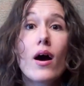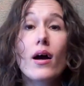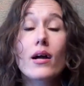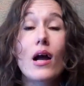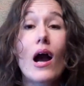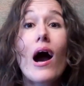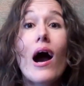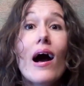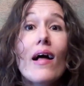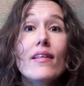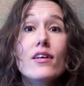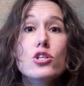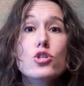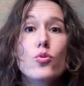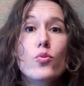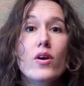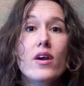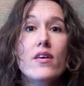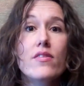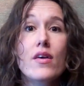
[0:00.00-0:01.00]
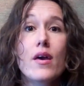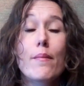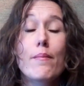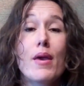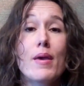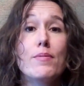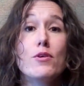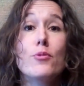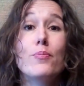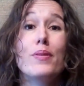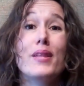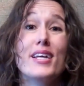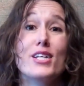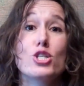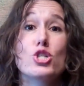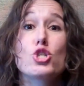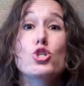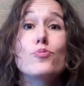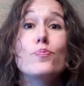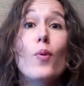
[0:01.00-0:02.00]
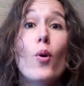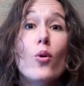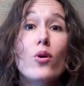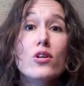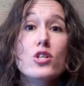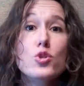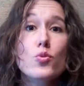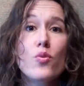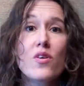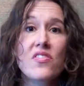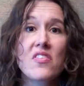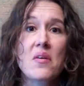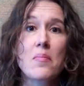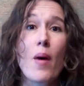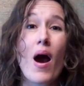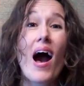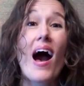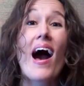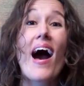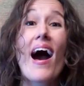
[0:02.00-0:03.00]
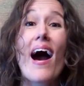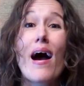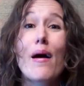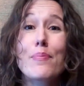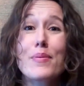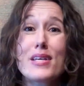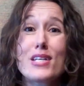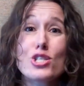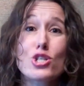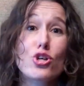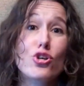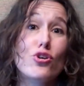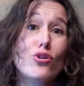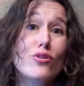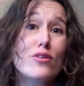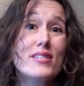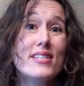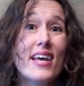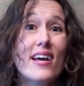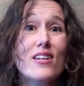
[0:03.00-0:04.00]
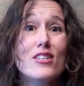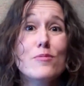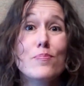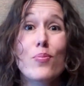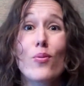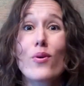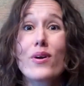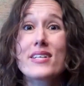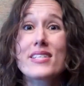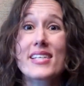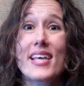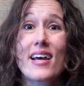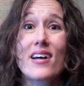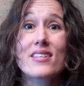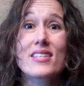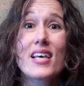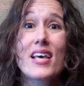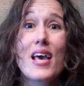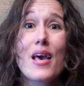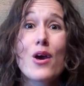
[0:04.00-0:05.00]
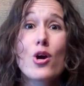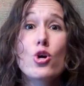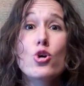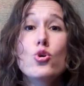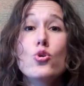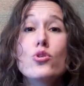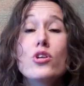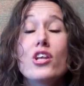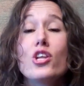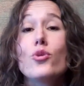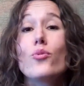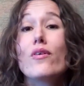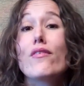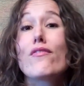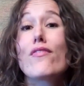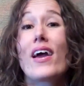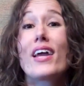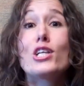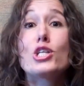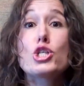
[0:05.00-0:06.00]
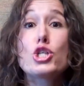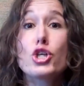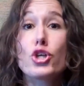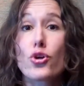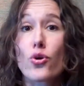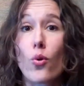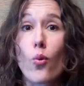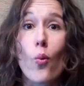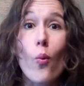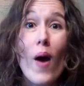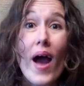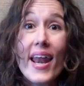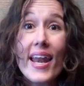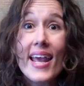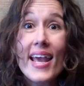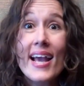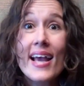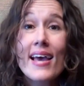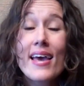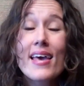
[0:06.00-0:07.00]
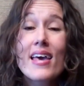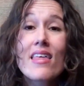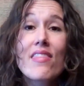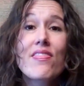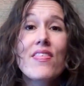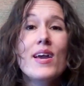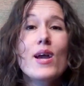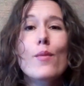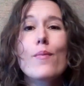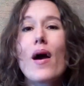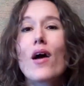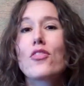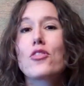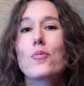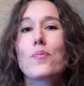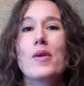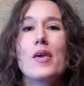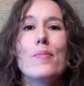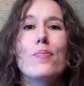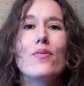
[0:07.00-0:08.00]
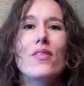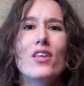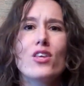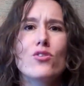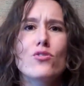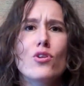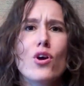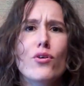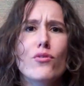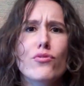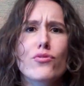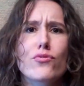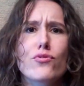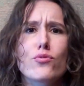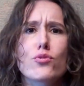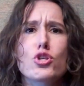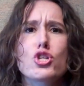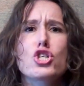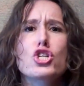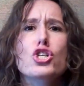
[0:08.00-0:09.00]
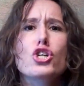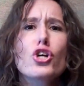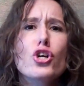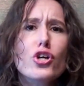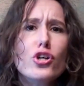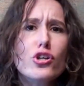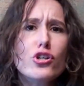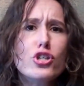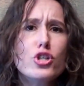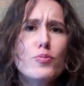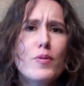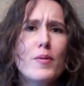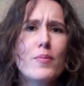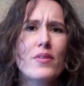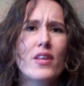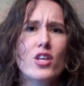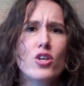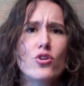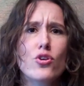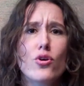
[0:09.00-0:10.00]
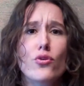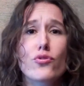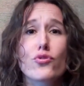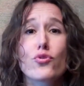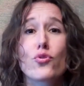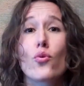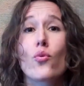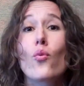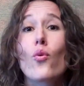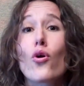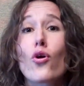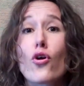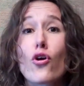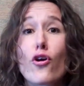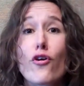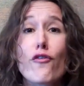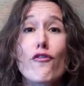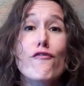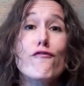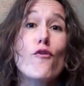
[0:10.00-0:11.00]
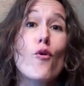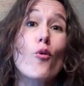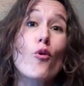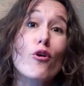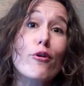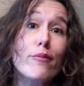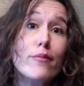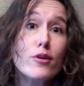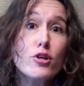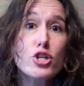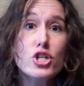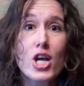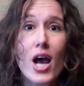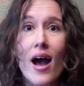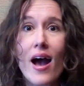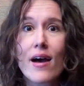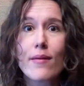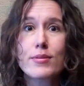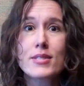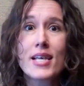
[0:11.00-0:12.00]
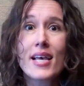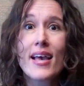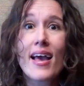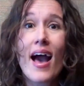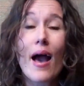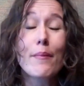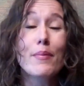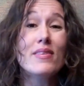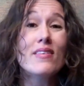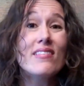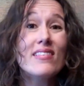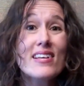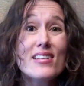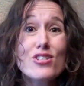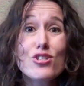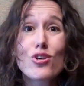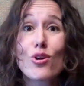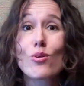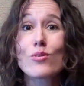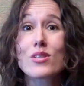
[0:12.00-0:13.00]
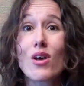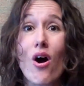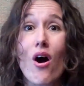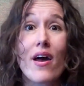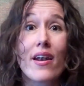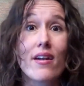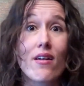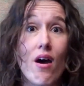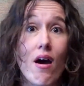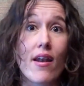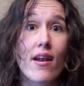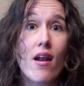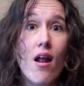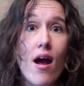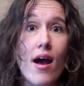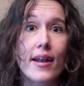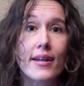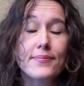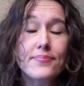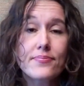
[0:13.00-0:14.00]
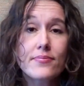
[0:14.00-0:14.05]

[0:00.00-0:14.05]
college with, maybe you played sports with them, hobbies, Girl Scouts, Boy Scouts. Who did you invite to your wedding? Think about the people that you know through church, people that you know through work, former jobs. I mean, the list goes on and on and on.